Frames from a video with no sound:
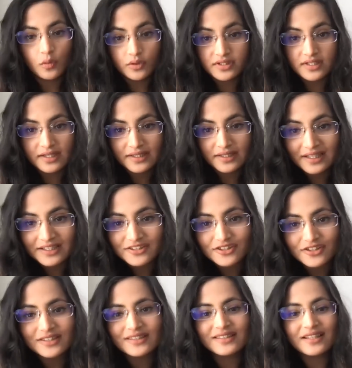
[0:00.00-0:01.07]
with
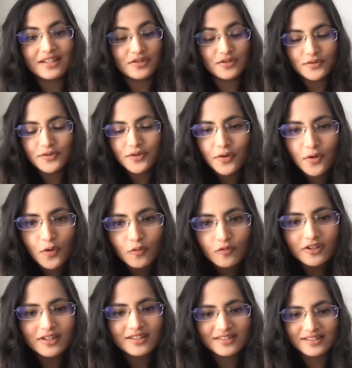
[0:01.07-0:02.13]
dedication, and do the
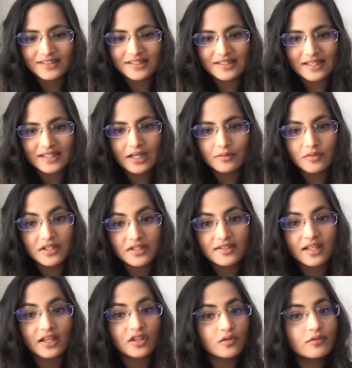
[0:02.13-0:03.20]
homeworks and assignments,
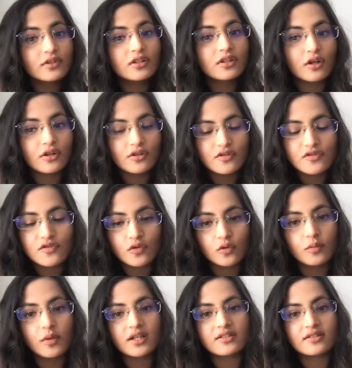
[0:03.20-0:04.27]
like, you will learn so
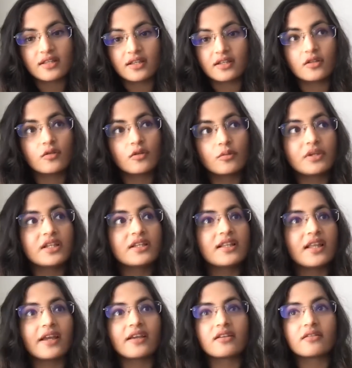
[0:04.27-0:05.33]
much that it will be
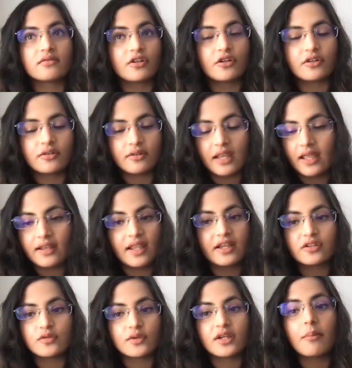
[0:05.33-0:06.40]
like
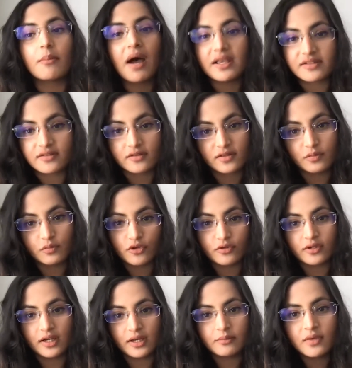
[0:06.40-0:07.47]
like doing a master's
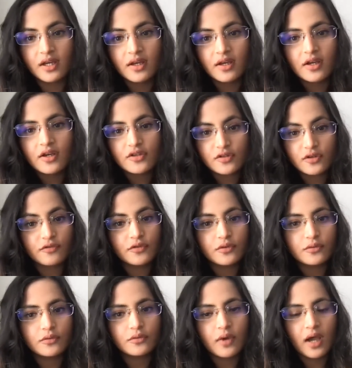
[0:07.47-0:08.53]
program. So if
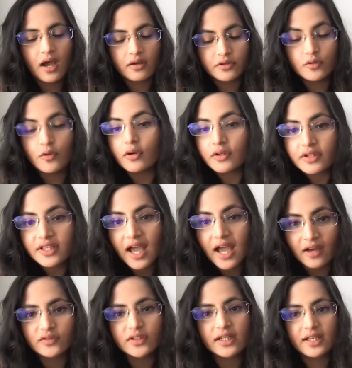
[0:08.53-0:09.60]
you already
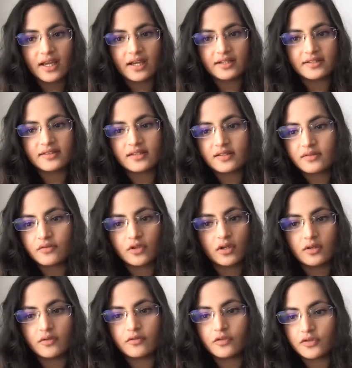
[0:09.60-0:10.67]
have that access
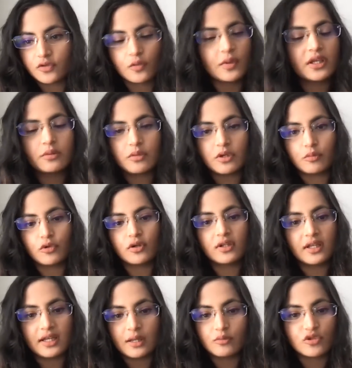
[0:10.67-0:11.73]
for so many people,
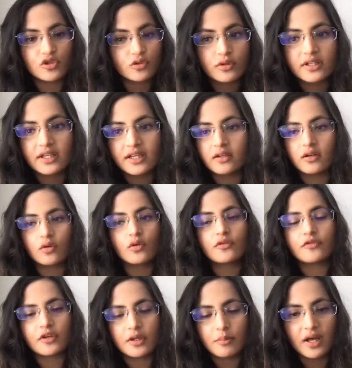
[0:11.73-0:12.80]
and I'm sure Code
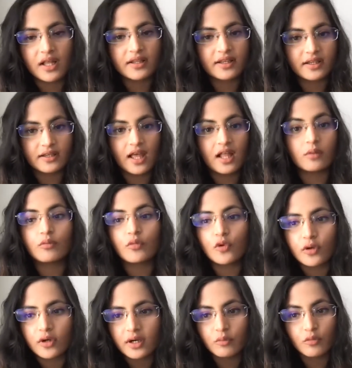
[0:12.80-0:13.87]
for Nepal can help
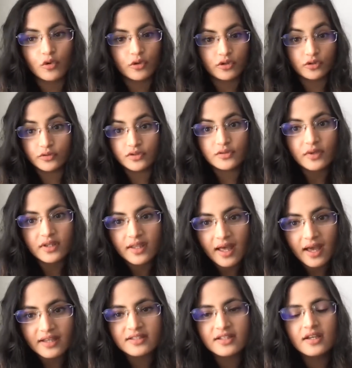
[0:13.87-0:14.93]
more and more youths with
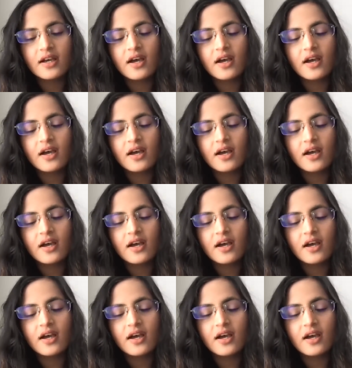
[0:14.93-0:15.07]
that.